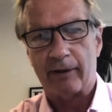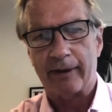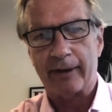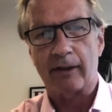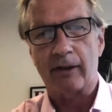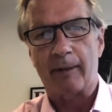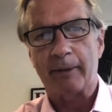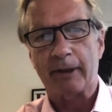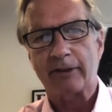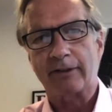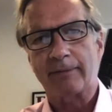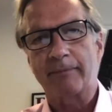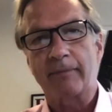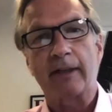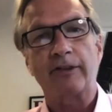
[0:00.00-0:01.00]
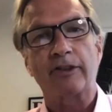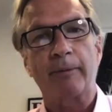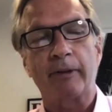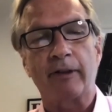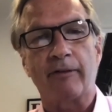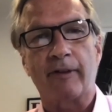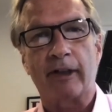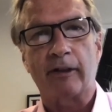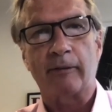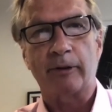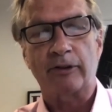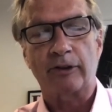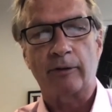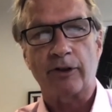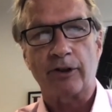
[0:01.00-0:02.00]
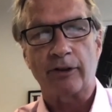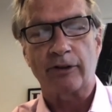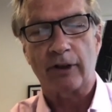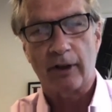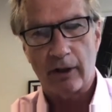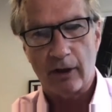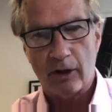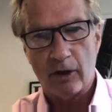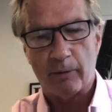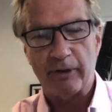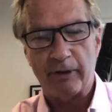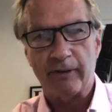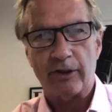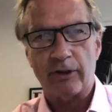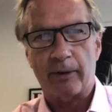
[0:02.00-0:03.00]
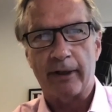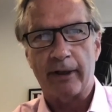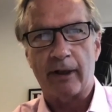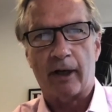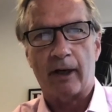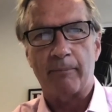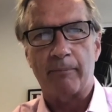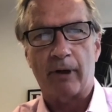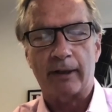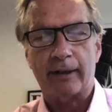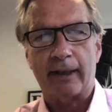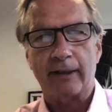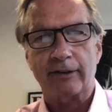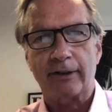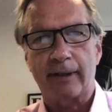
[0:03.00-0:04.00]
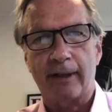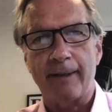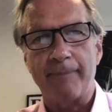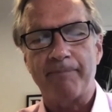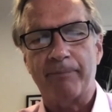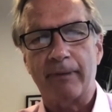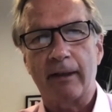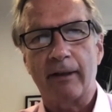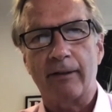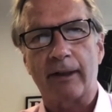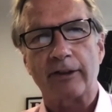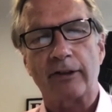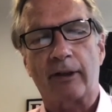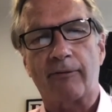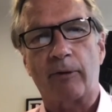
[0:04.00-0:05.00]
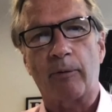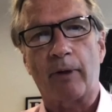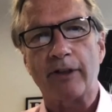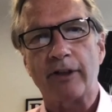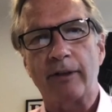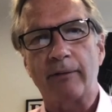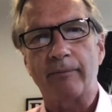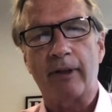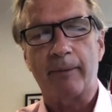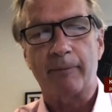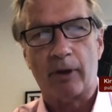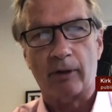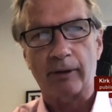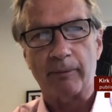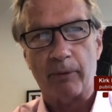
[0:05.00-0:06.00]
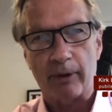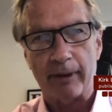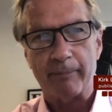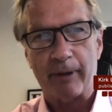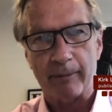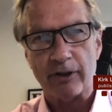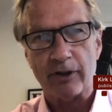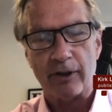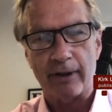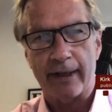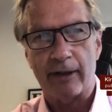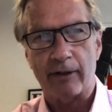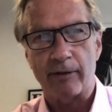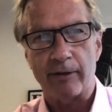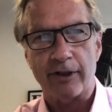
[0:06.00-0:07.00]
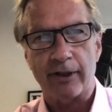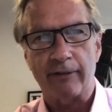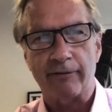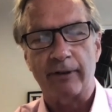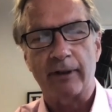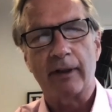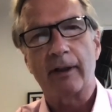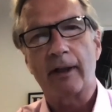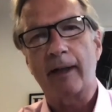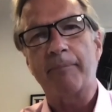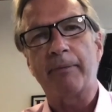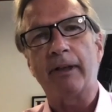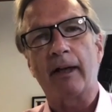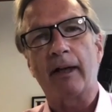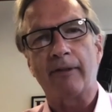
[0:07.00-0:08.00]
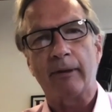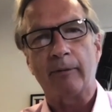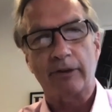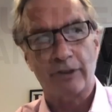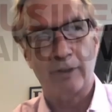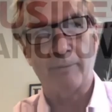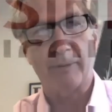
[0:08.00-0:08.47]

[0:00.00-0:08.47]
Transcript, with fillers: economics and some of the available solutions. Hope you've enjoyed our broadcast today. Thanks a lot for watching. I'm Kirk LaPointe, publisher and editor in chief at BIV. We'll see you